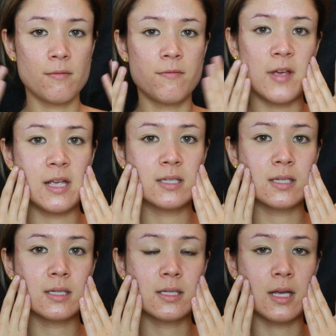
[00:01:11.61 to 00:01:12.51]

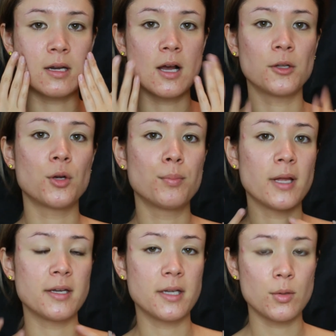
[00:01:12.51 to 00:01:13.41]
face skin color
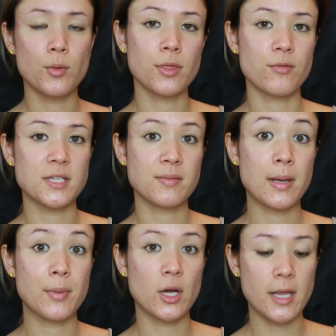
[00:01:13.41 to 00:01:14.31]
blend in with the rest of
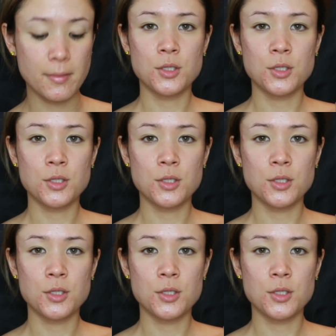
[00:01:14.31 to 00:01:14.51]
my body.